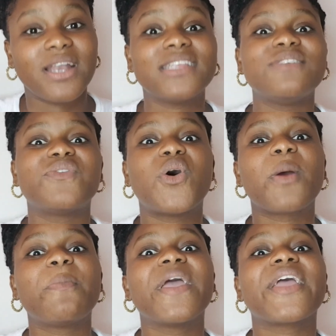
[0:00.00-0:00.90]
even
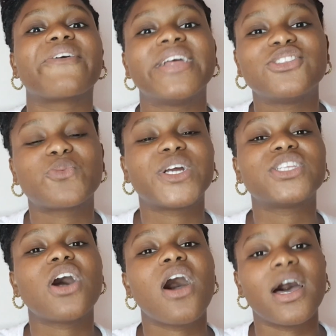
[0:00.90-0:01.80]
our parents were
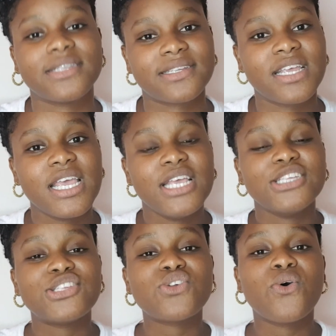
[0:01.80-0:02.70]
taught.
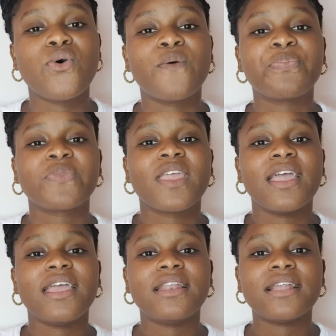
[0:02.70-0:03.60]
So
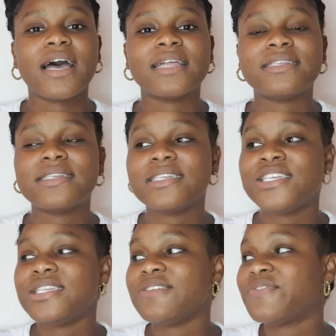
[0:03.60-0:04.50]
in
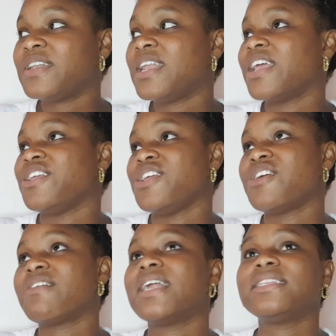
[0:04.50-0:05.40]
a
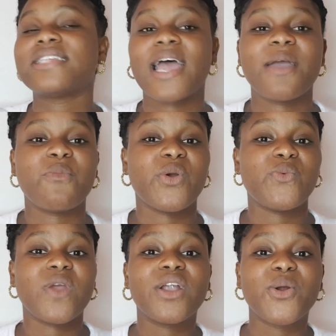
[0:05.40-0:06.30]
year and a time when
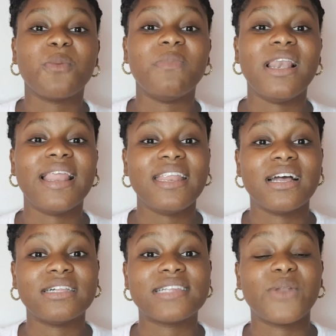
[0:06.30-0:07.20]
we are now
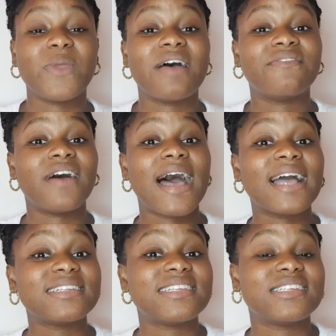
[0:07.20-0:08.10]
millennials and we have
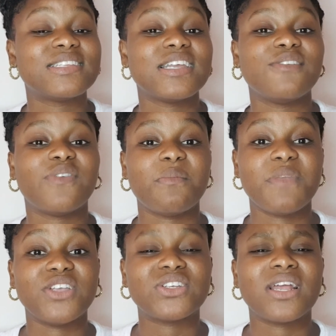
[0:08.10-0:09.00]
access to
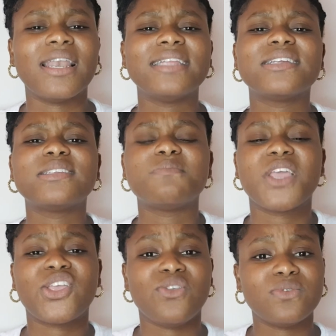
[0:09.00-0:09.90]
information, let us
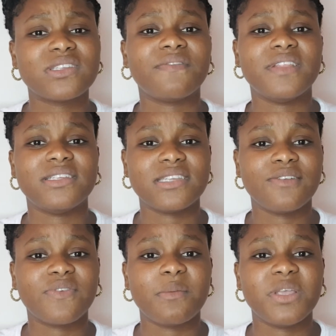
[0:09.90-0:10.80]
make use of this
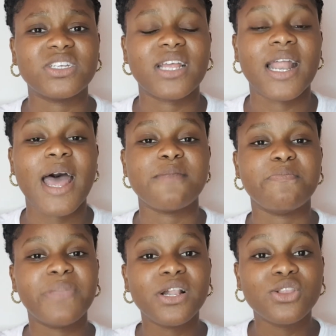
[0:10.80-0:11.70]
information
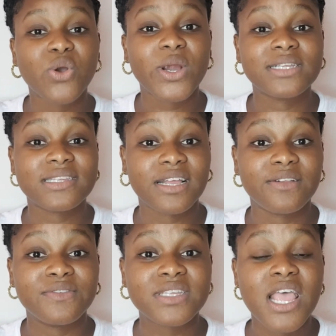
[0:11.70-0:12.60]
and build
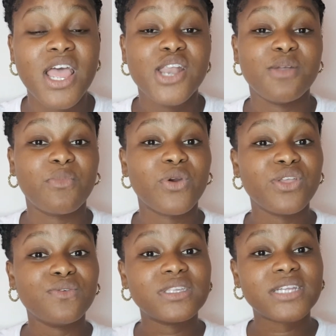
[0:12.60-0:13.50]
ourselves. The more
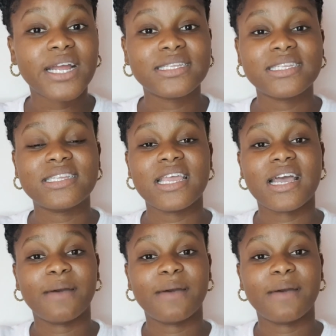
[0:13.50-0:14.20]
you start to take